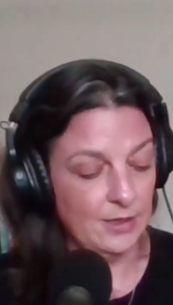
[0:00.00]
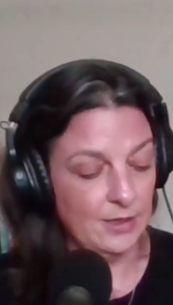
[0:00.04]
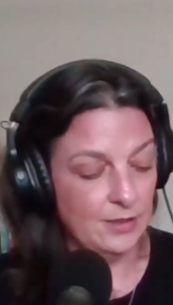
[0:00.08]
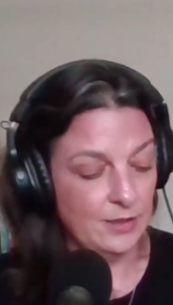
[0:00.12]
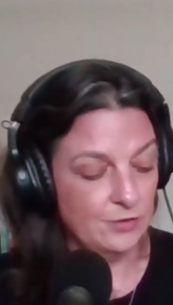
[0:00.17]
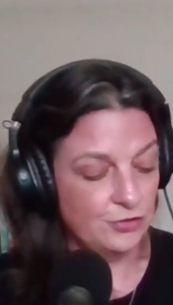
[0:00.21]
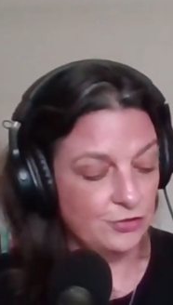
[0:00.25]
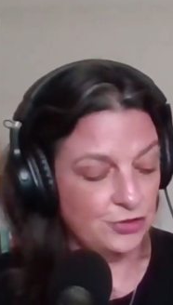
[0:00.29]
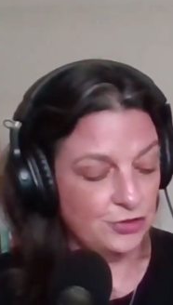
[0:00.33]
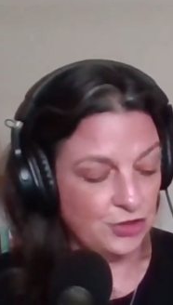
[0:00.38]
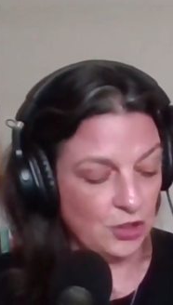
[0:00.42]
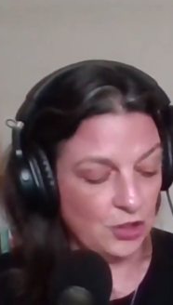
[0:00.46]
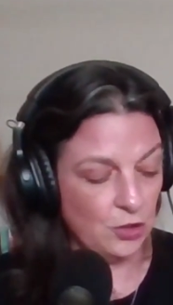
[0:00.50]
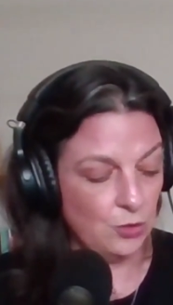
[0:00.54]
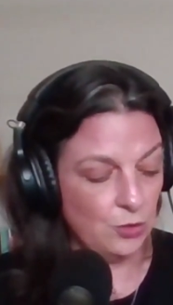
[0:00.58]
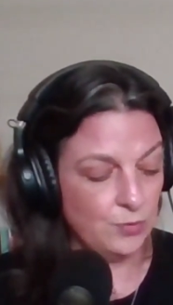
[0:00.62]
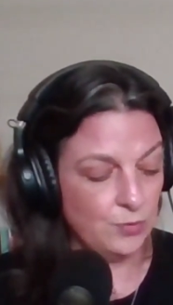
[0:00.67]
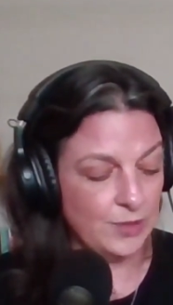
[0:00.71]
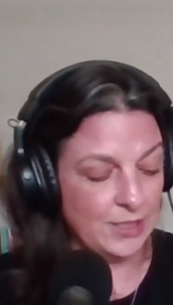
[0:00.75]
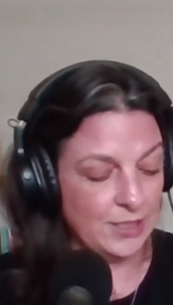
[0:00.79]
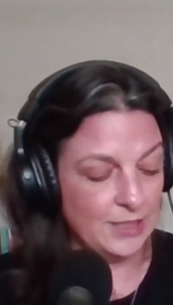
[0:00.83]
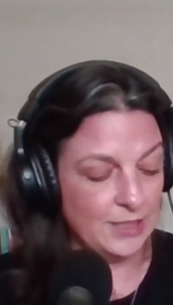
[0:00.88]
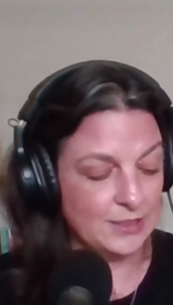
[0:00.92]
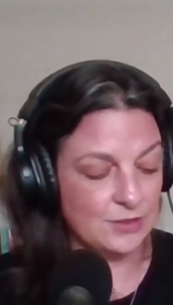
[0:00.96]
Show
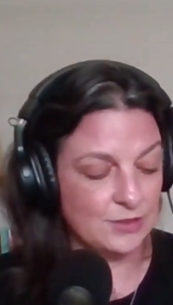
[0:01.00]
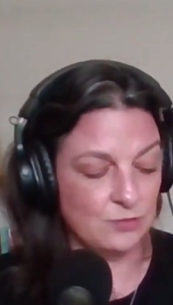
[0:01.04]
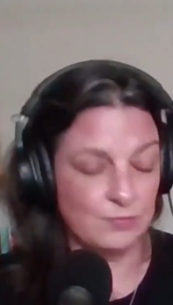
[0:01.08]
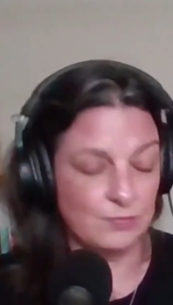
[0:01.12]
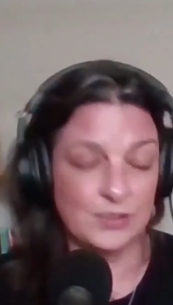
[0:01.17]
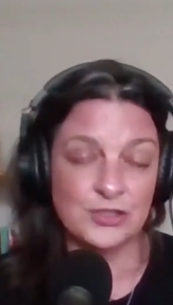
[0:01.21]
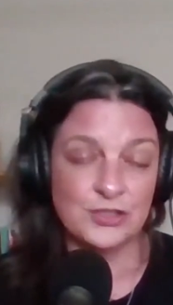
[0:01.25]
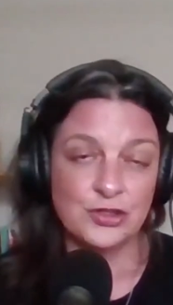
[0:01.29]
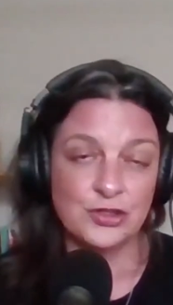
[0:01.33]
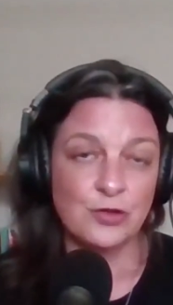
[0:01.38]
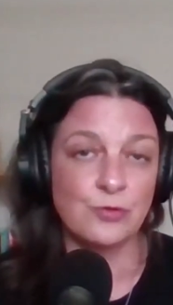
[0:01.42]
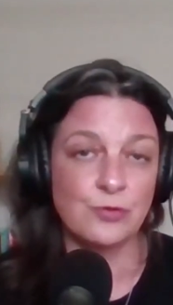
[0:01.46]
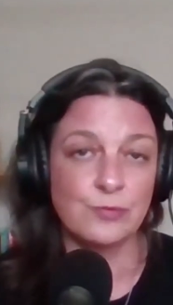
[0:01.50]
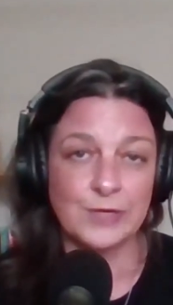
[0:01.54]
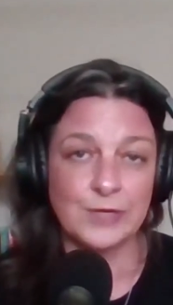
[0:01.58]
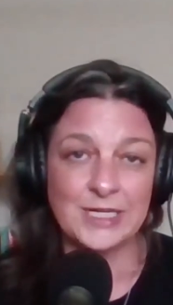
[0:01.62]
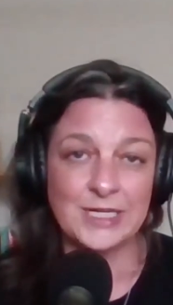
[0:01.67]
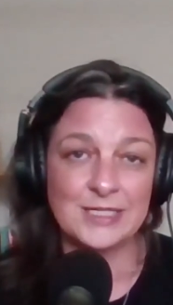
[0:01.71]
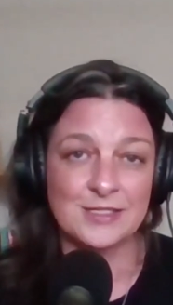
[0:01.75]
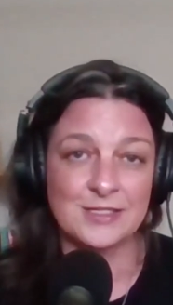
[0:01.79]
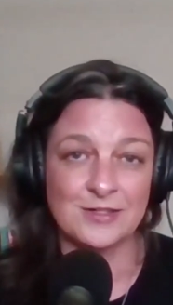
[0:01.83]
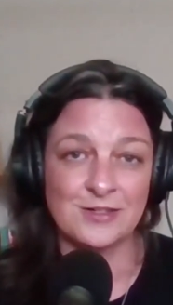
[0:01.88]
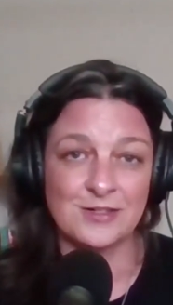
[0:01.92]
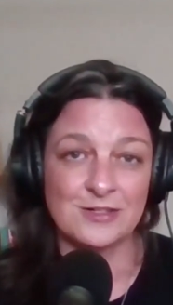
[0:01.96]
that it's original
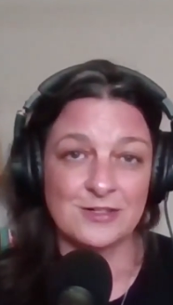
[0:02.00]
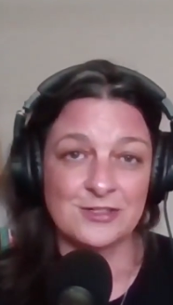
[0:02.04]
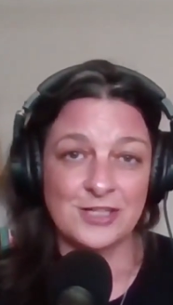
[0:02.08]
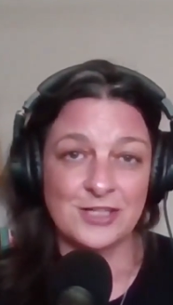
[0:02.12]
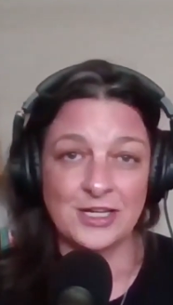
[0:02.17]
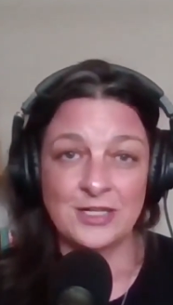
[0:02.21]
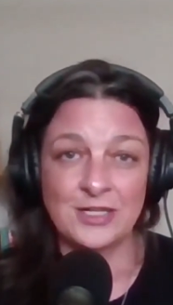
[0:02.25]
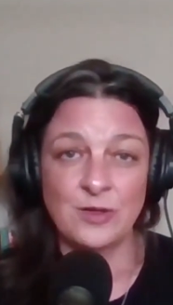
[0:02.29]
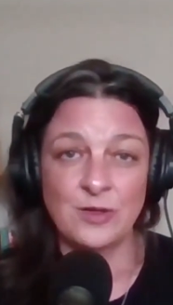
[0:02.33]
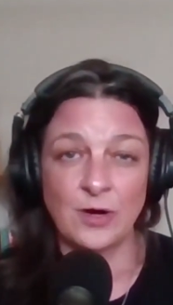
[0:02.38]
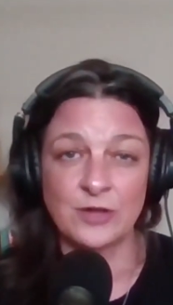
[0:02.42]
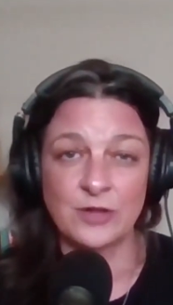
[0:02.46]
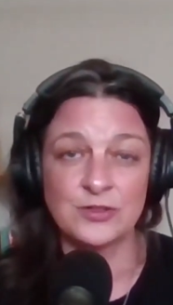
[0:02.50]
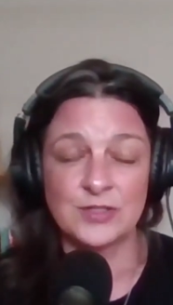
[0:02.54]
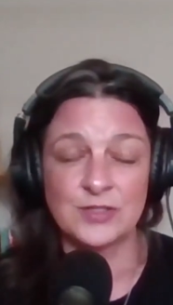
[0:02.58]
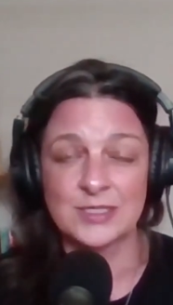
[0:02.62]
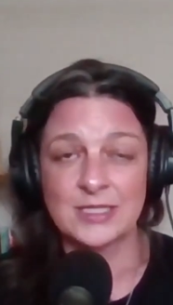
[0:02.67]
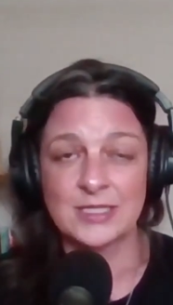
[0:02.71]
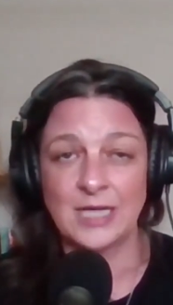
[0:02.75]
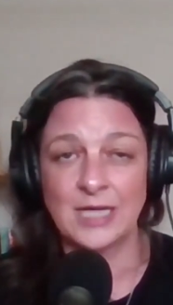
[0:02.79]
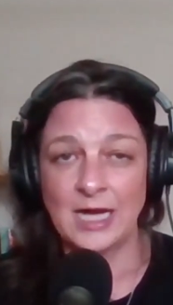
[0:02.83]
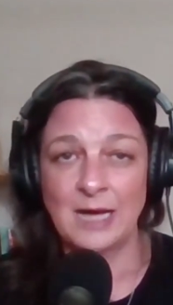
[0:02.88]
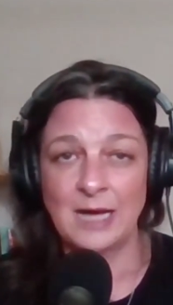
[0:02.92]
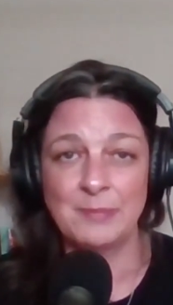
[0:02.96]
research and you aren't just
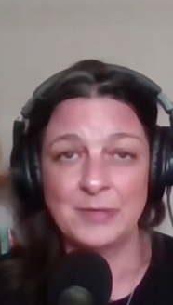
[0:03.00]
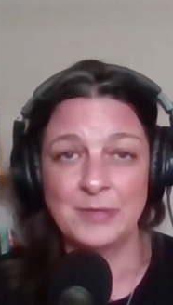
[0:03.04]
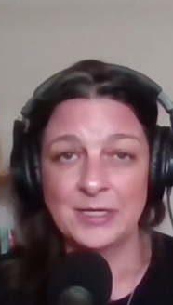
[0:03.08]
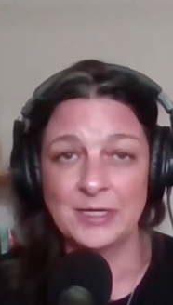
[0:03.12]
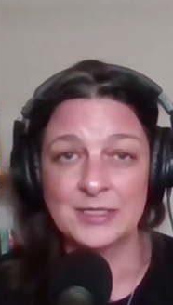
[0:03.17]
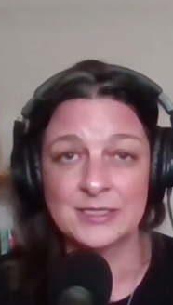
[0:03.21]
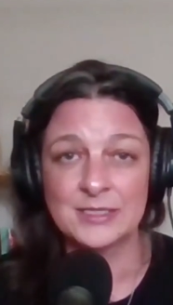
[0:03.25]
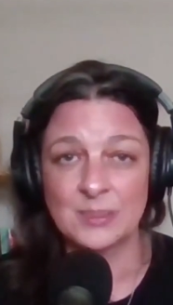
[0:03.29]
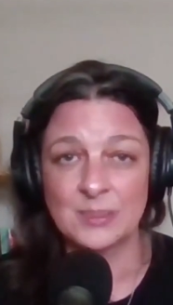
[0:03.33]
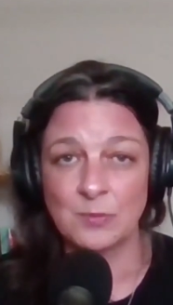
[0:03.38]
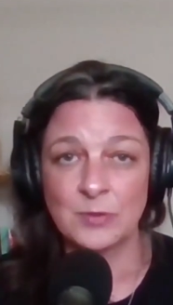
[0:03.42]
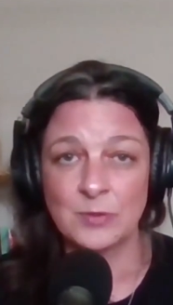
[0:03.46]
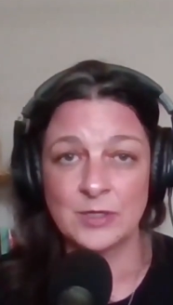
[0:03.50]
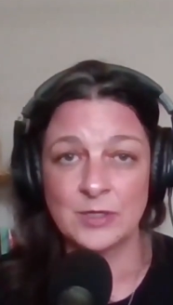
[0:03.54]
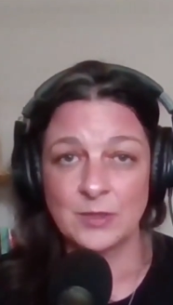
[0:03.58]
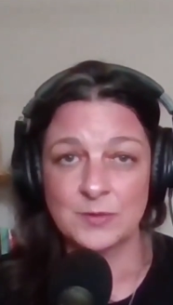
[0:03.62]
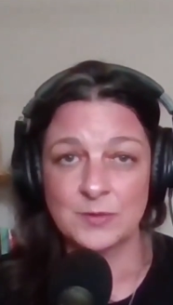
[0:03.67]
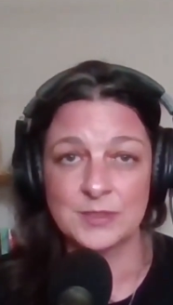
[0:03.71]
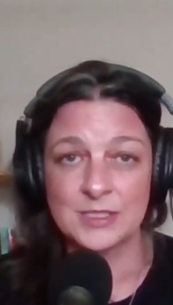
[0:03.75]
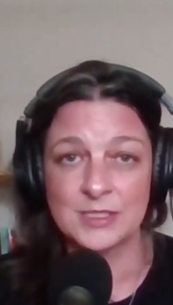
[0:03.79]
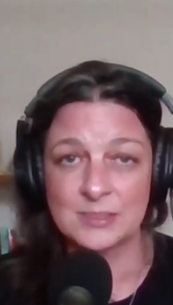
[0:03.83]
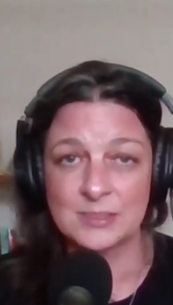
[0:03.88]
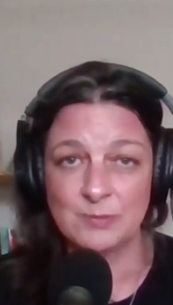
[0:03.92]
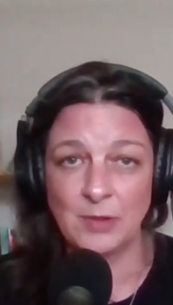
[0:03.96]
copying someone
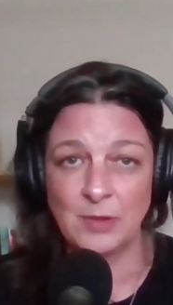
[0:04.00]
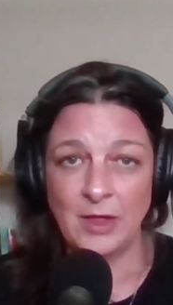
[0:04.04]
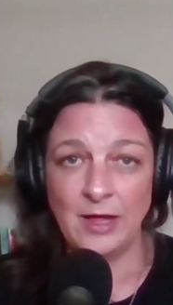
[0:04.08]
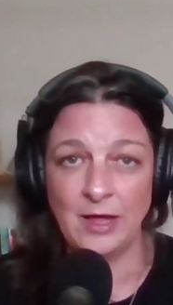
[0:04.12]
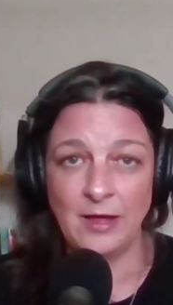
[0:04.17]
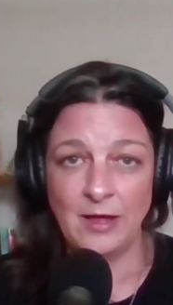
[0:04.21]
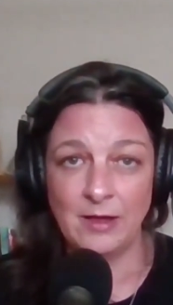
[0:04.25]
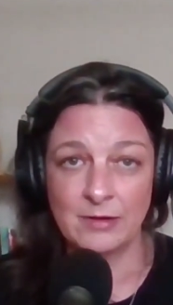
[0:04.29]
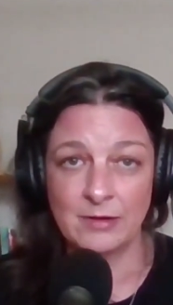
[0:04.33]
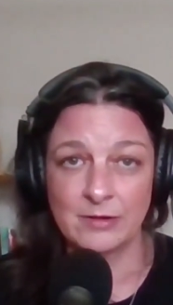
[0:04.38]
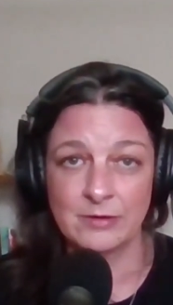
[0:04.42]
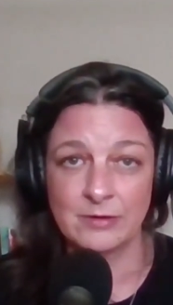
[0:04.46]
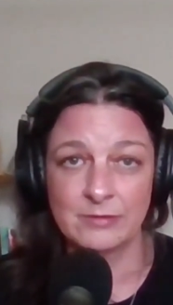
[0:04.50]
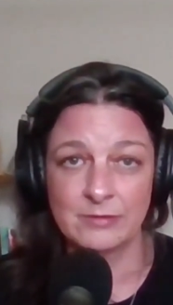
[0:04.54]
else's blog.